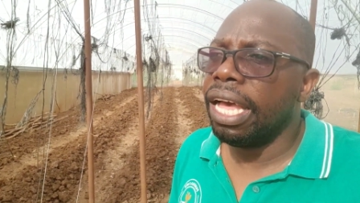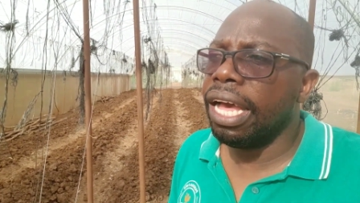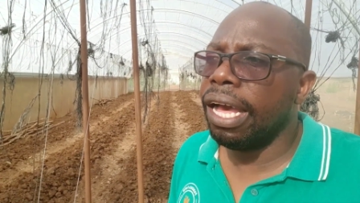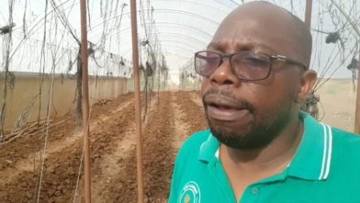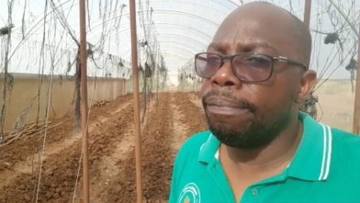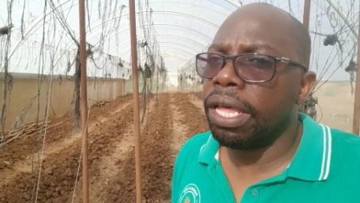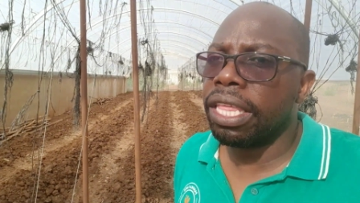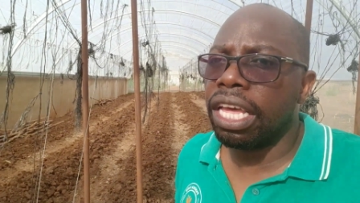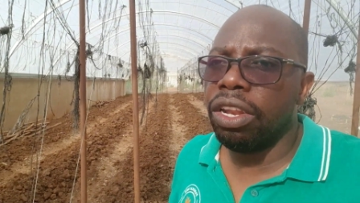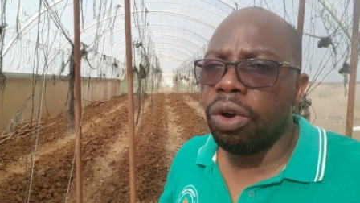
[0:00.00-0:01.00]
Um, I
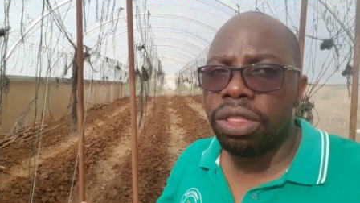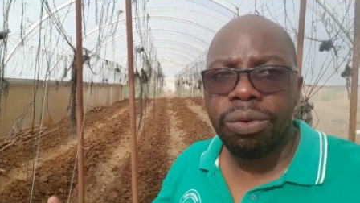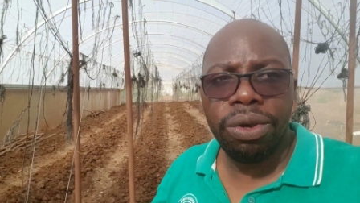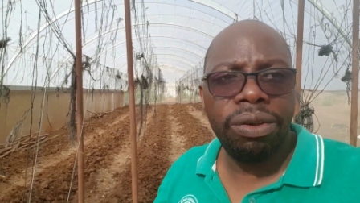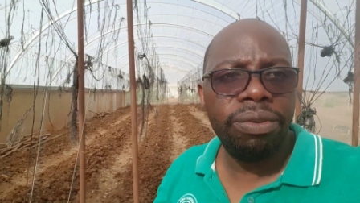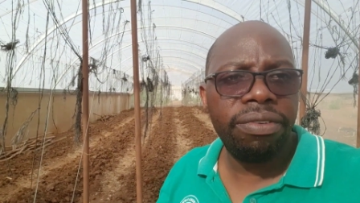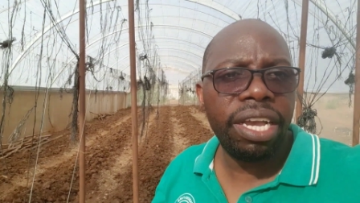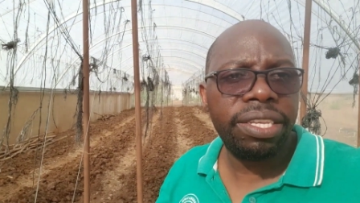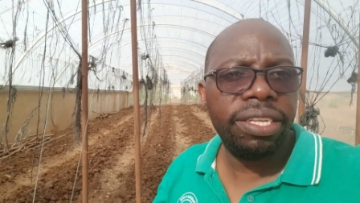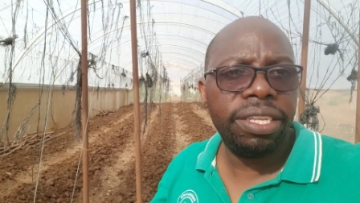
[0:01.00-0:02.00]
think along the way we've
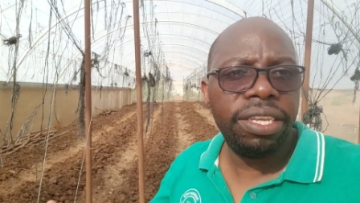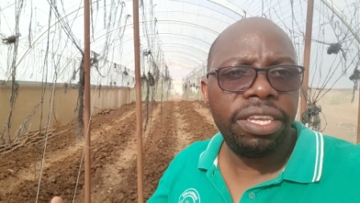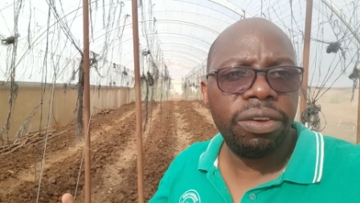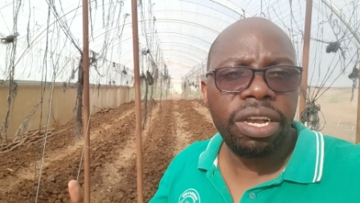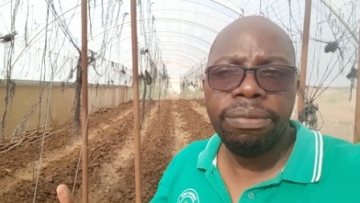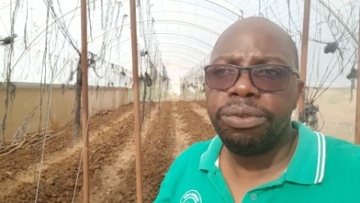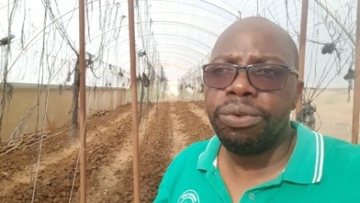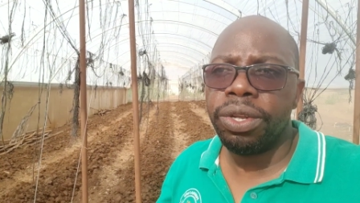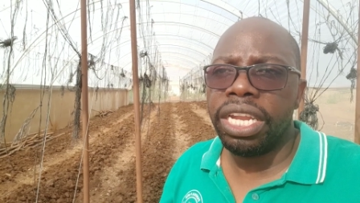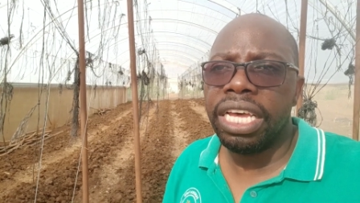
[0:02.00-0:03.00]
actually you know come
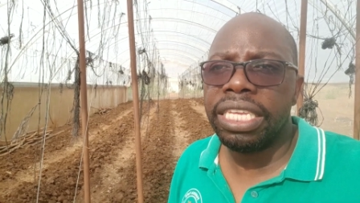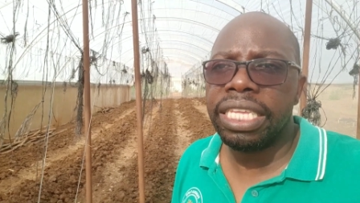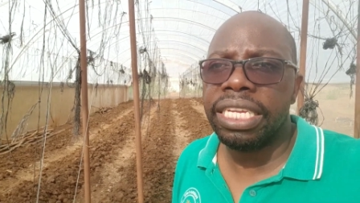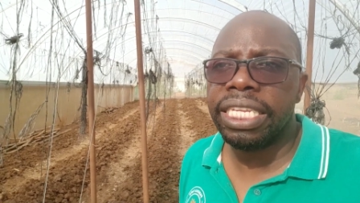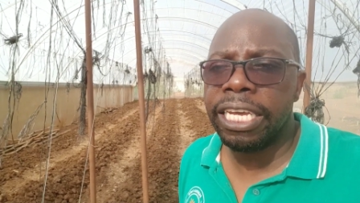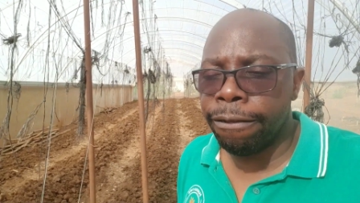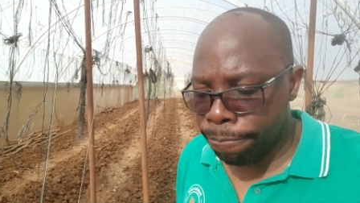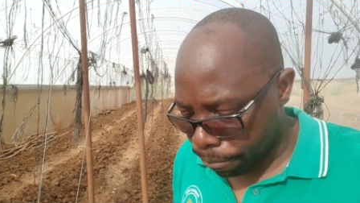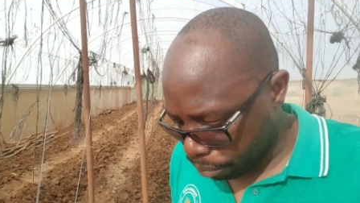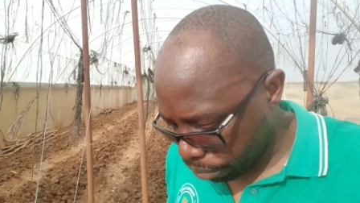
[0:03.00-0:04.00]
to realize that
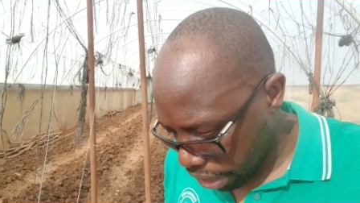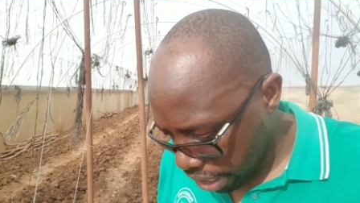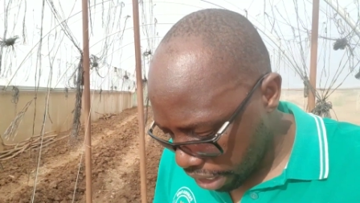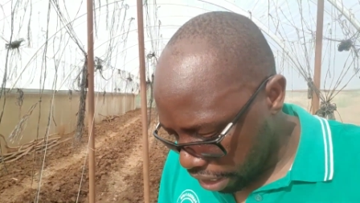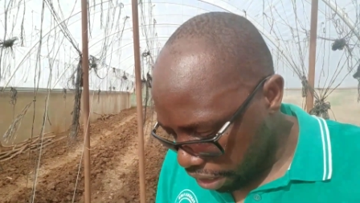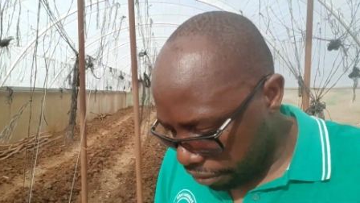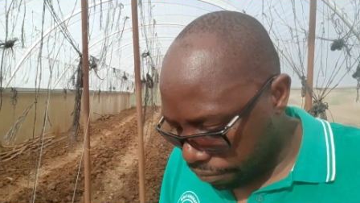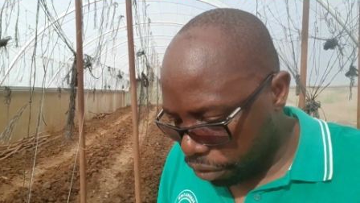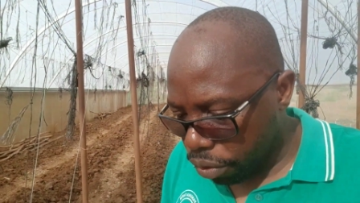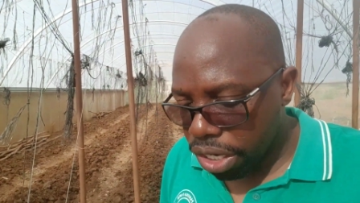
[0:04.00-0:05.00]
um,
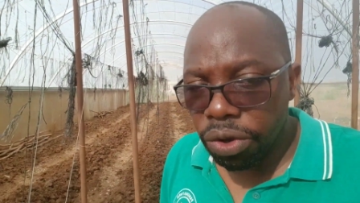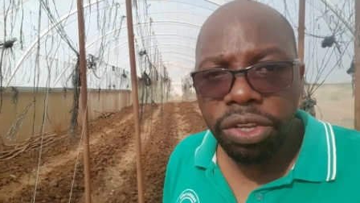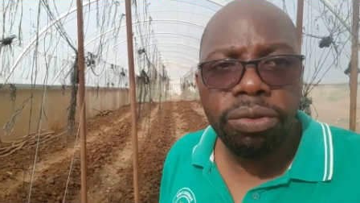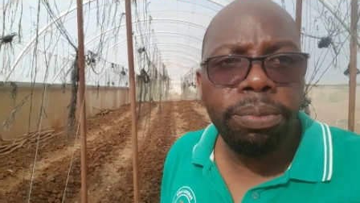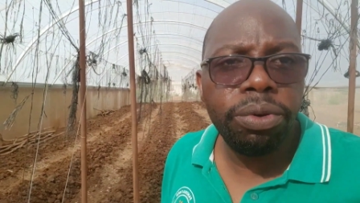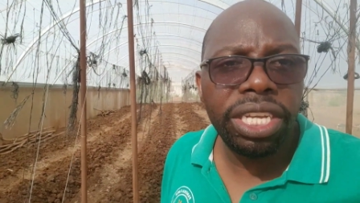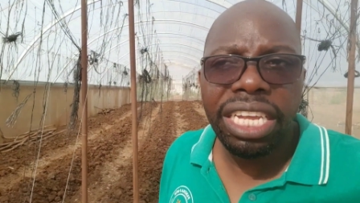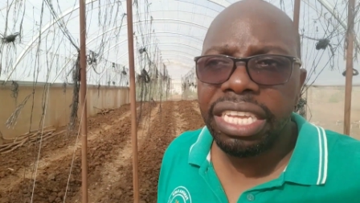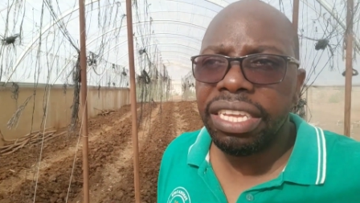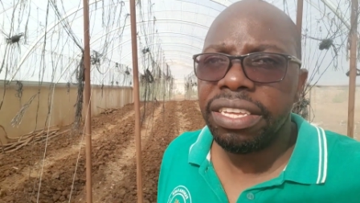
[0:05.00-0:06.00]
if you are going to put
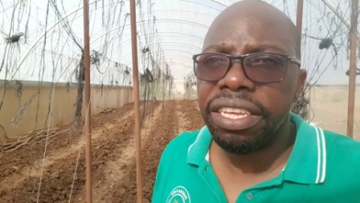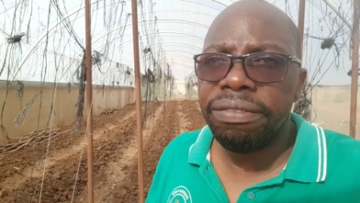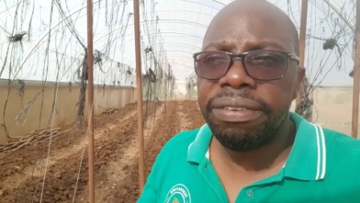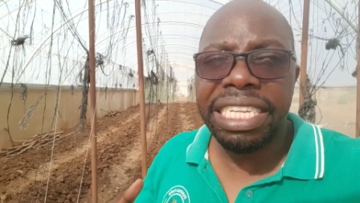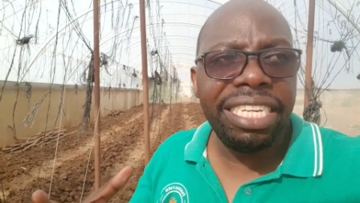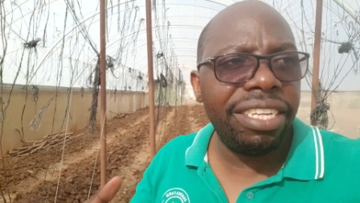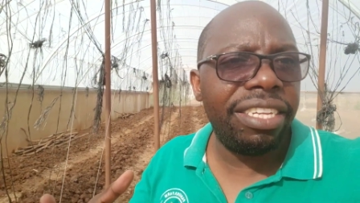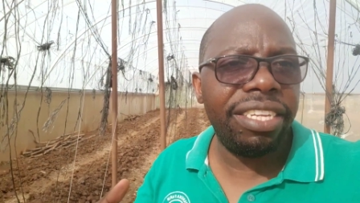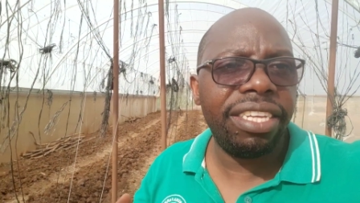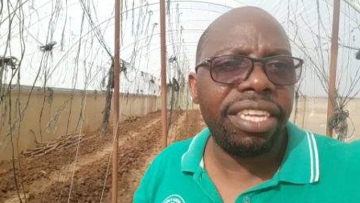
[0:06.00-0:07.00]
any you know
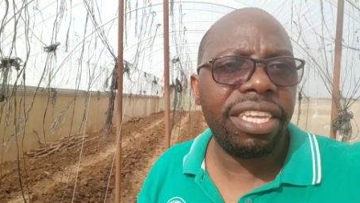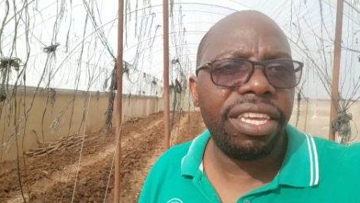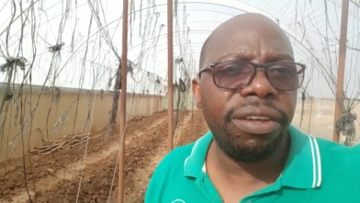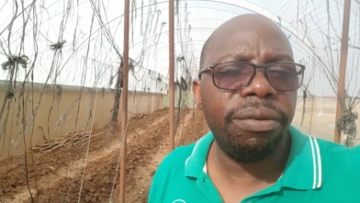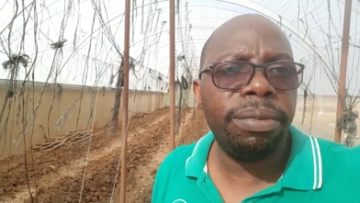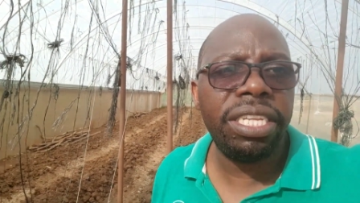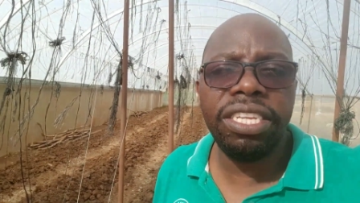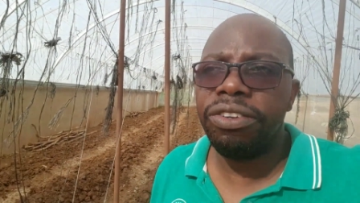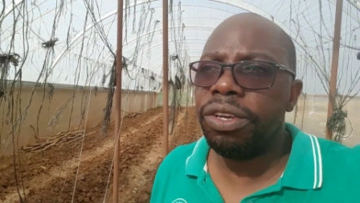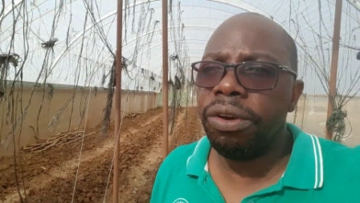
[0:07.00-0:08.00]
fertility you know
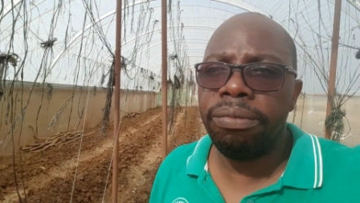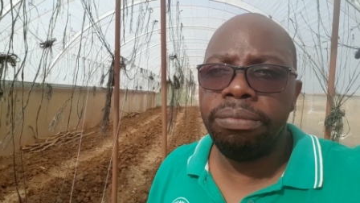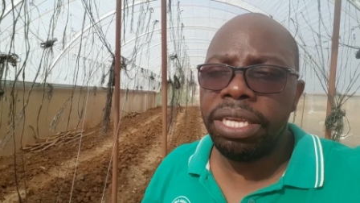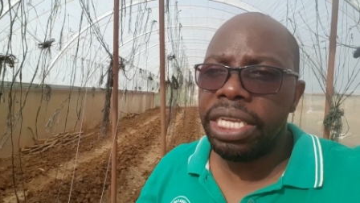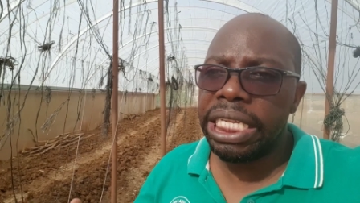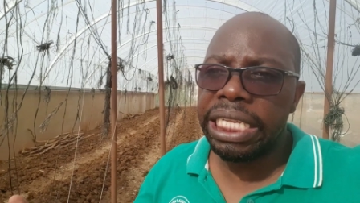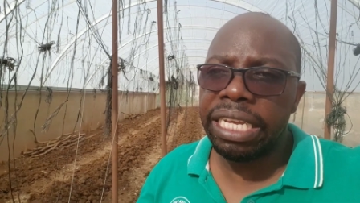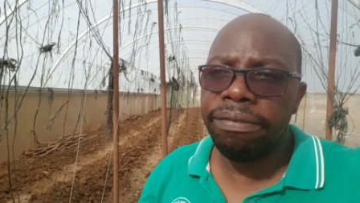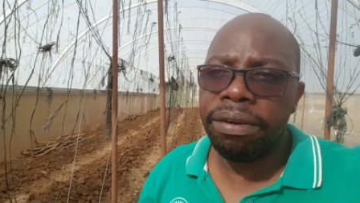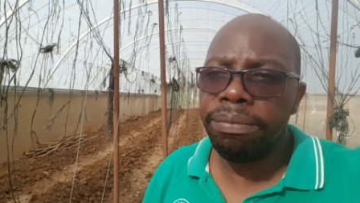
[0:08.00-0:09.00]
material, be it
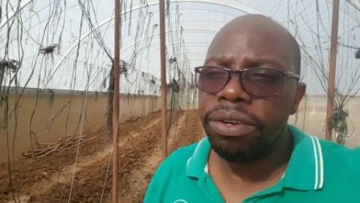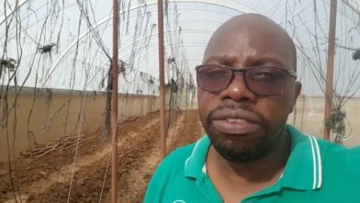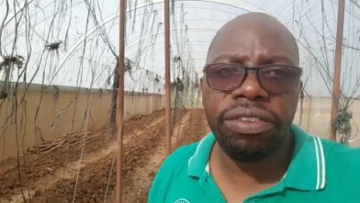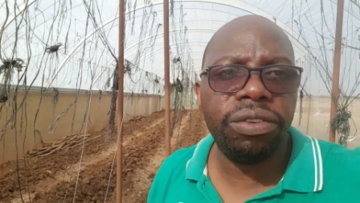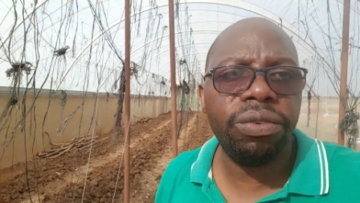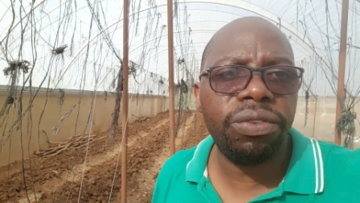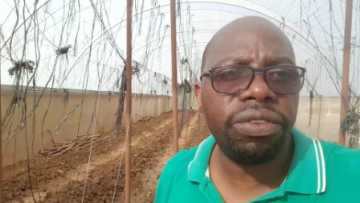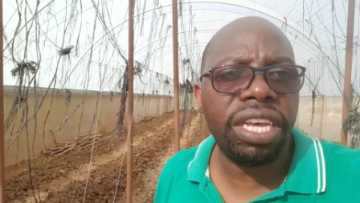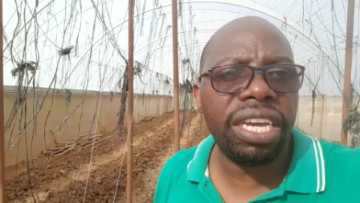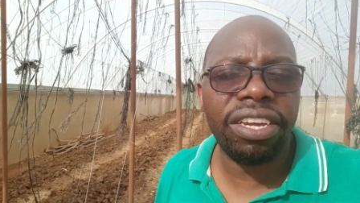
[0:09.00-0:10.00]
uh, farm
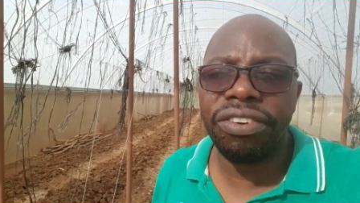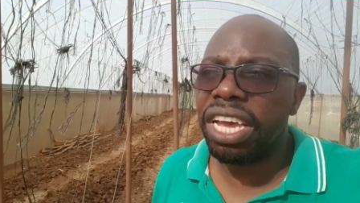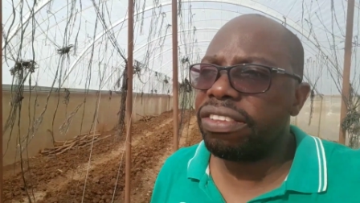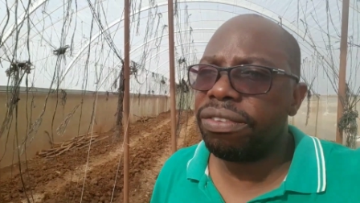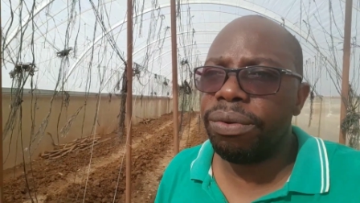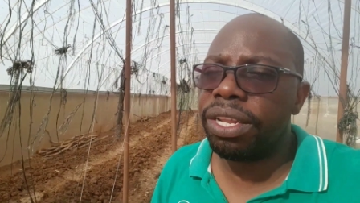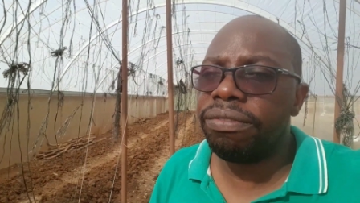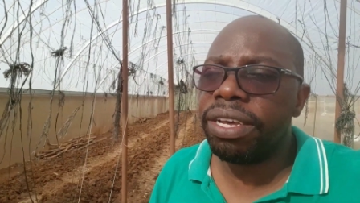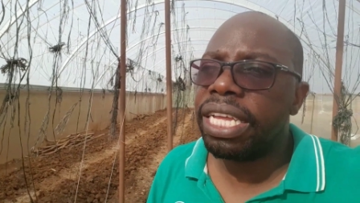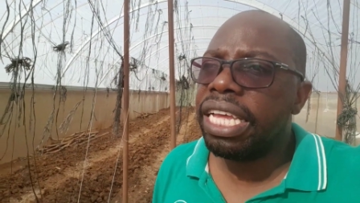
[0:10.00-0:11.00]
residues, uh, grass or
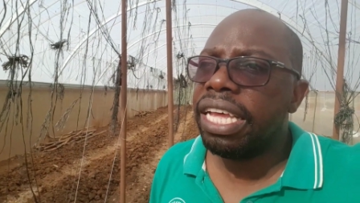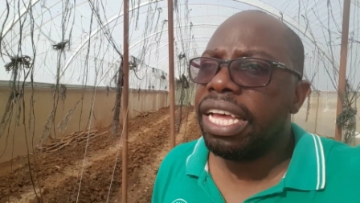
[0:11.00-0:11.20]
whatever,